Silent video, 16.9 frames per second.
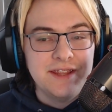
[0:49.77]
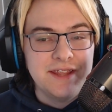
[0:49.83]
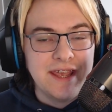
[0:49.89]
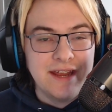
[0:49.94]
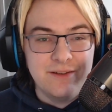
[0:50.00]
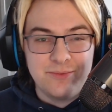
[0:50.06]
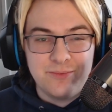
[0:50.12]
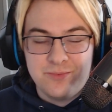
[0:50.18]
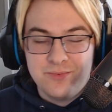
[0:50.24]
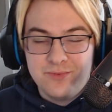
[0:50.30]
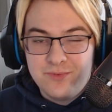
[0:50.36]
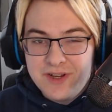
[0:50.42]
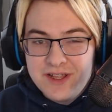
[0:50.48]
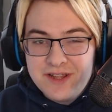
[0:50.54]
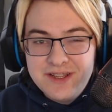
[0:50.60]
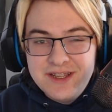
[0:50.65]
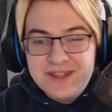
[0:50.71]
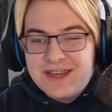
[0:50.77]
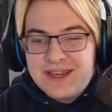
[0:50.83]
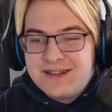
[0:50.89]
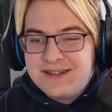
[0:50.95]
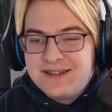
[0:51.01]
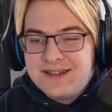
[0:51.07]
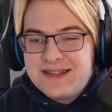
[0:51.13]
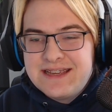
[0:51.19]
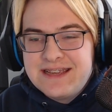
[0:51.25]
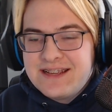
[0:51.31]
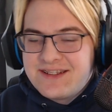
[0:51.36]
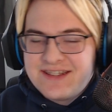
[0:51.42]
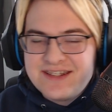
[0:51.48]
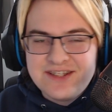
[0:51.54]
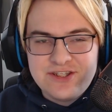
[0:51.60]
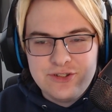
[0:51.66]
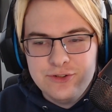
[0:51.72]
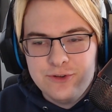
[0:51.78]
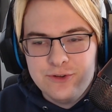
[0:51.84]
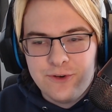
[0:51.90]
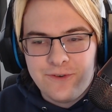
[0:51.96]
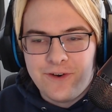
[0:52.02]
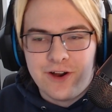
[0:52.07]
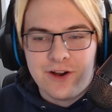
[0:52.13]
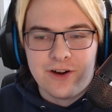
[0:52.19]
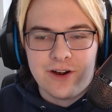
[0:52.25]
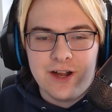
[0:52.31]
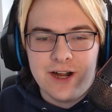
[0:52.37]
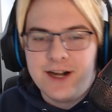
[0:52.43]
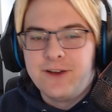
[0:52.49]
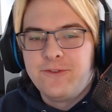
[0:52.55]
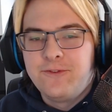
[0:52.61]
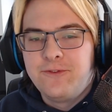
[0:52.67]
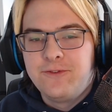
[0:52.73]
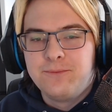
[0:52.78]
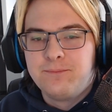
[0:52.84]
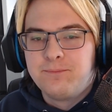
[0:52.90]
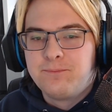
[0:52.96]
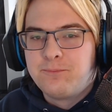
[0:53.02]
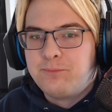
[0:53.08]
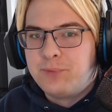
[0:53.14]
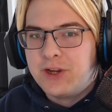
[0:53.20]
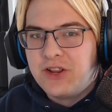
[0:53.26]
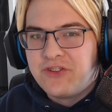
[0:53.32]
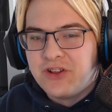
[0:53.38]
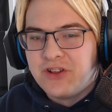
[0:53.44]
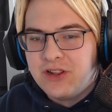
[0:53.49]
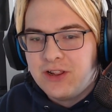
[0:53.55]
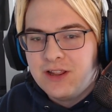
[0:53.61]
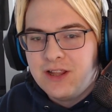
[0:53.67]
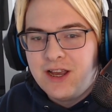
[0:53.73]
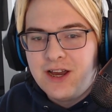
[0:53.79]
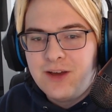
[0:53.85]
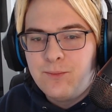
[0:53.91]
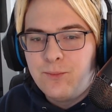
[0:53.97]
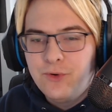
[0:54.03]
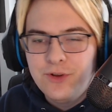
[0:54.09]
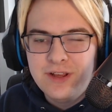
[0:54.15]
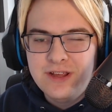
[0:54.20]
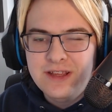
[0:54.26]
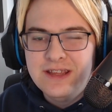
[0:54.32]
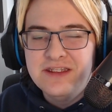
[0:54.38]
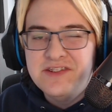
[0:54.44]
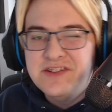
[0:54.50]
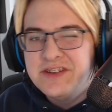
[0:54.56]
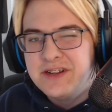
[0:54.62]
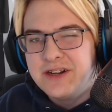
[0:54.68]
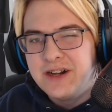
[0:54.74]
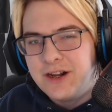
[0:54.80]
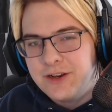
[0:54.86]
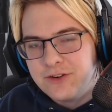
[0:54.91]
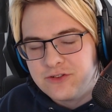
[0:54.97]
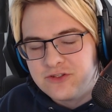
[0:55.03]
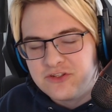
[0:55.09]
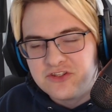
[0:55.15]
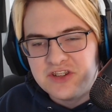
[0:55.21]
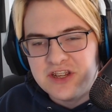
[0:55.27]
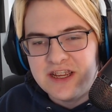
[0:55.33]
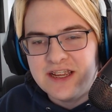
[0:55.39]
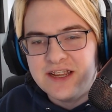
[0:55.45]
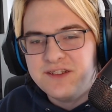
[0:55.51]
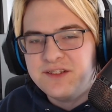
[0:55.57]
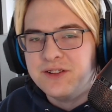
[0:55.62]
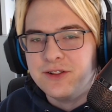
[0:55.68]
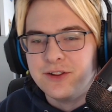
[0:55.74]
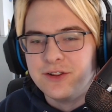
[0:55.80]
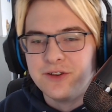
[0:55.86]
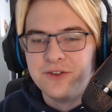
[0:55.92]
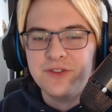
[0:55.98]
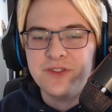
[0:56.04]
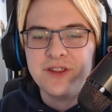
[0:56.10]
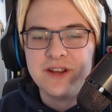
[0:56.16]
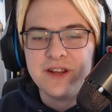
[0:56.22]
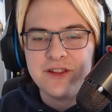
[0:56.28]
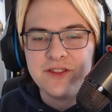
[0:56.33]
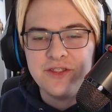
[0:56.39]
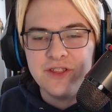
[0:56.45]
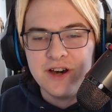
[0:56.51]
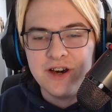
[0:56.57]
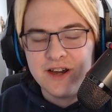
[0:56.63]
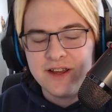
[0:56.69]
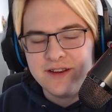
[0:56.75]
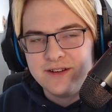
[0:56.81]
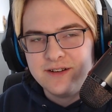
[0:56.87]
and really that isn't too far off, but it's a lot more easy to understand and learn than I thought.